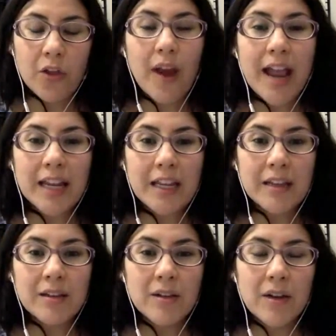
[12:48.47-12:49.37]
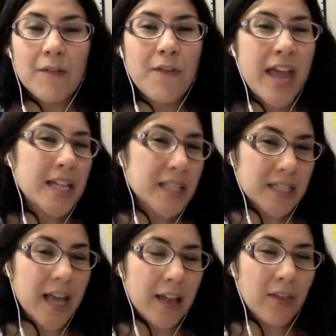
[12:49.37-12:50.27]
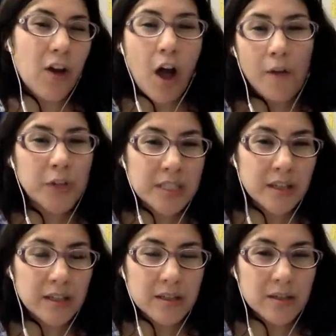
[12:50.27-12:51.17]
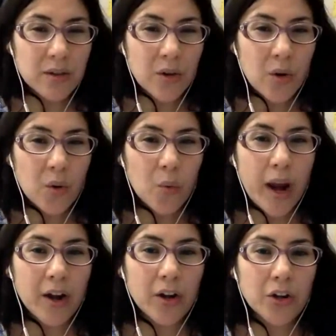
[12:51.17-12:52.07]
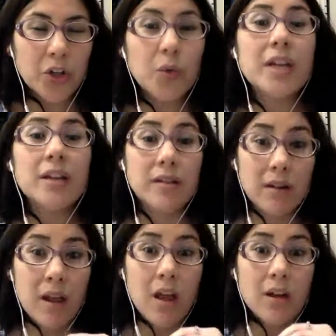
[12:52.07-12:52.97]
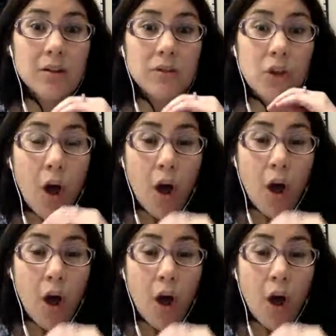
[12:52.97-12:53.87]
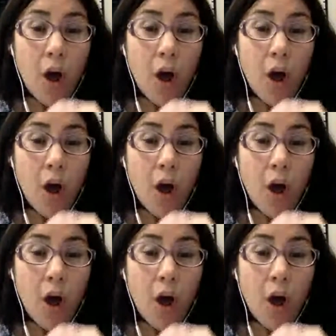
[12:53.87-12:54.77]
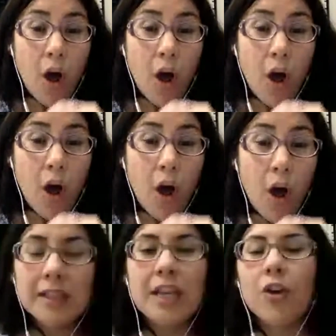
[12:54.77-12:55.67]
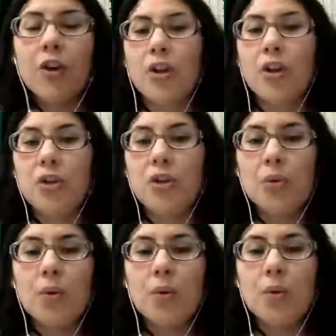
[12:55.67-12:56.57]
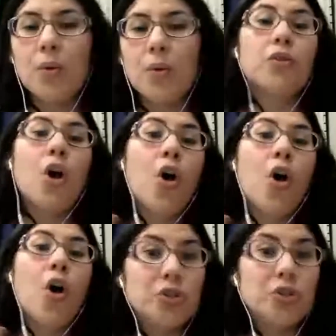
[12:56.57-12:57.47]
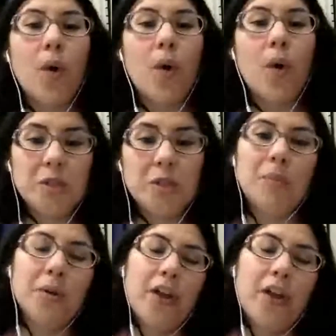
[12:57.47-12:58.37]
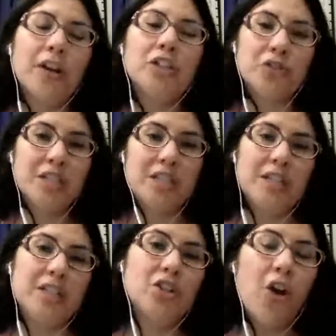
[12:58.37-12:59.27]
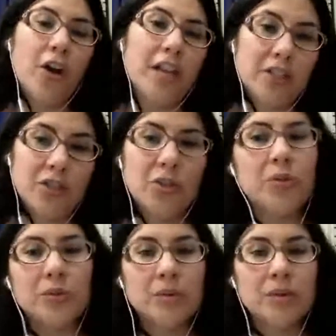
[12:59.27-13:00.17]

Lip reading: any events at the conferences where you can talk to people specifically, or are you kind of on your own to go up to people that you're interested in talking to?